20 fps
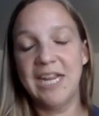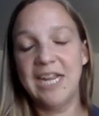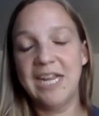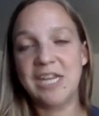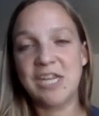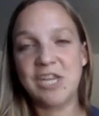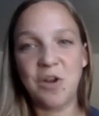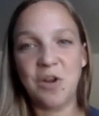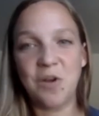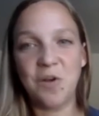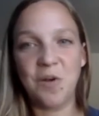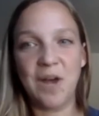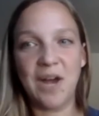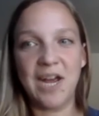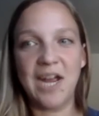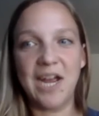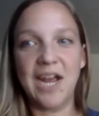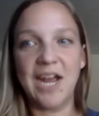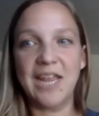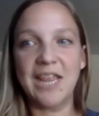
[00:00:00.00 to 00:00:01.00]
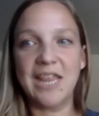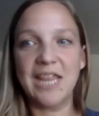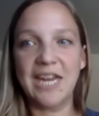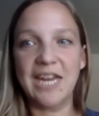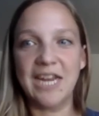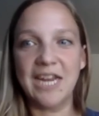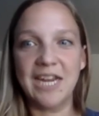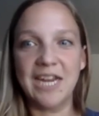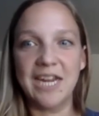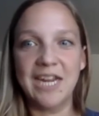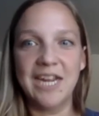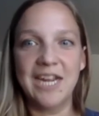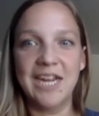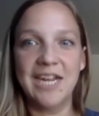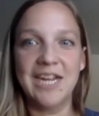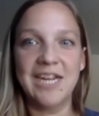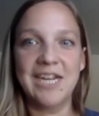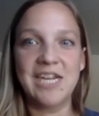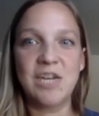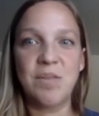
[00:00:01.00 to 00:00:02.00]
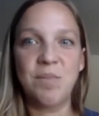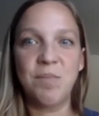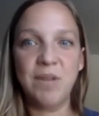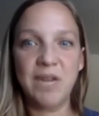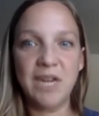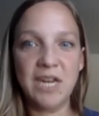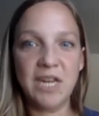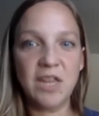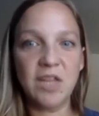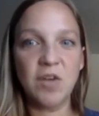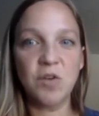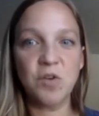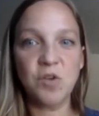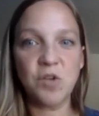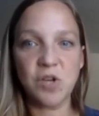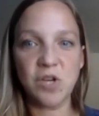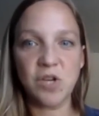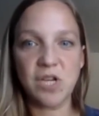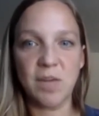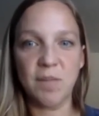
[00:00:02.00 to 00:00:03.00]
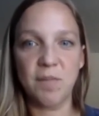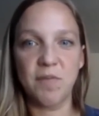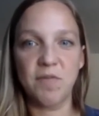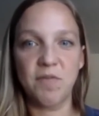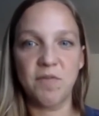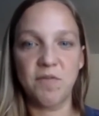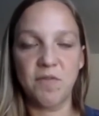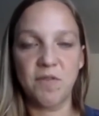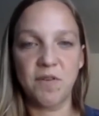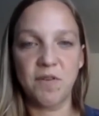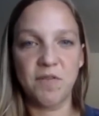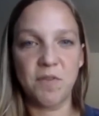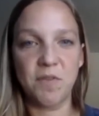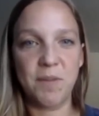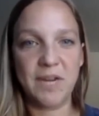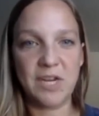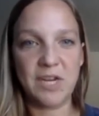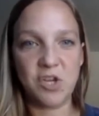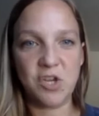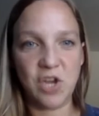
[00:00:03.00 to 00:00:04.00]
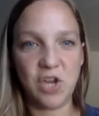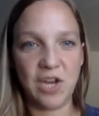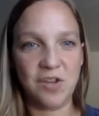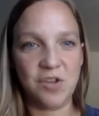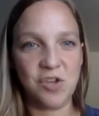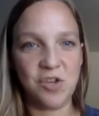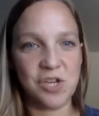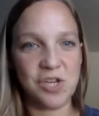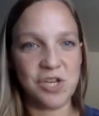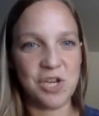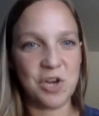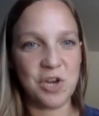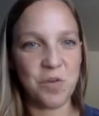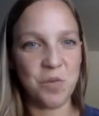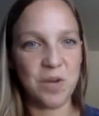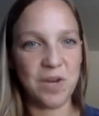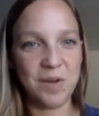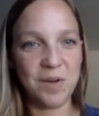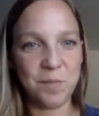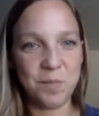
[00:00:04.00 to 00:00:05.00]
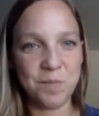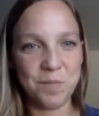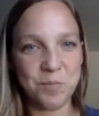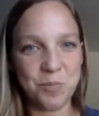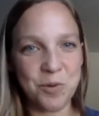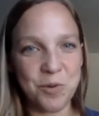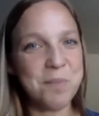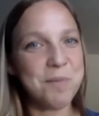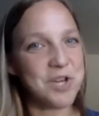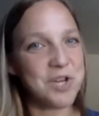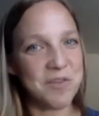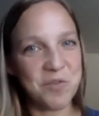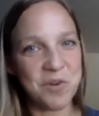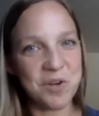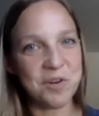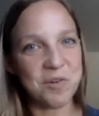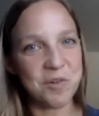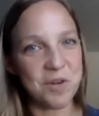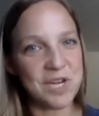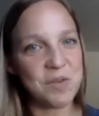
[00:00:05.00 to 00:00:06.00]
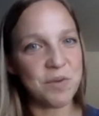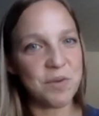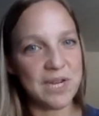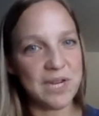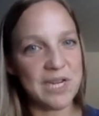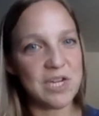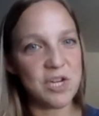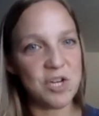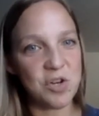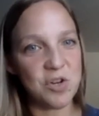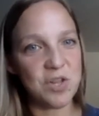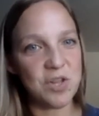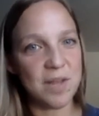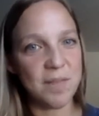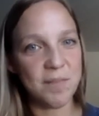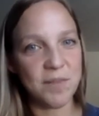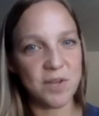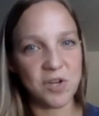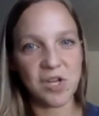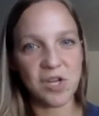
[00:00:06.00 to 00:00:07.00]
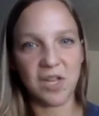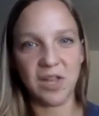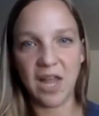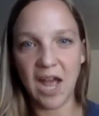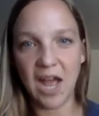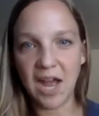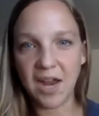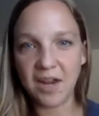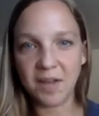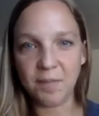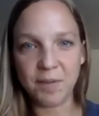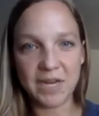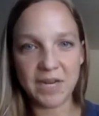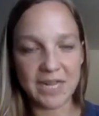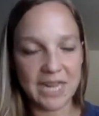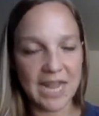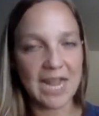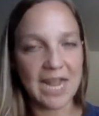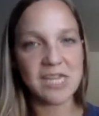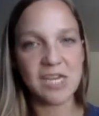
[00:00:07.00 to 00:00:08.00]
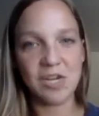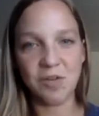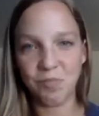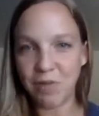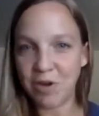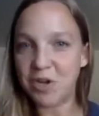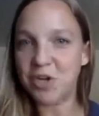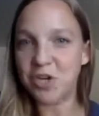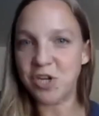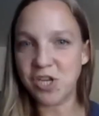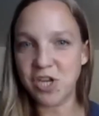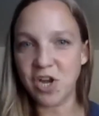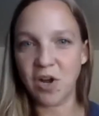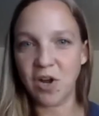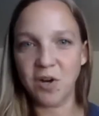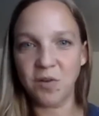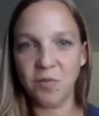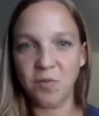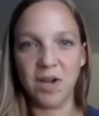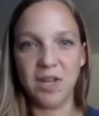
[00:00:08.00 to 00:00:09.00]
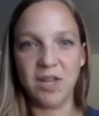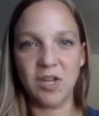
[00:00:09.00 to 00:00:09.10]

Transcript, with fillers: So I, I think to me those are some of, of the biggest challenges you know we pretty much everyone agrees we need to do them. There's a lot, I mean, and that's a, a good start, right?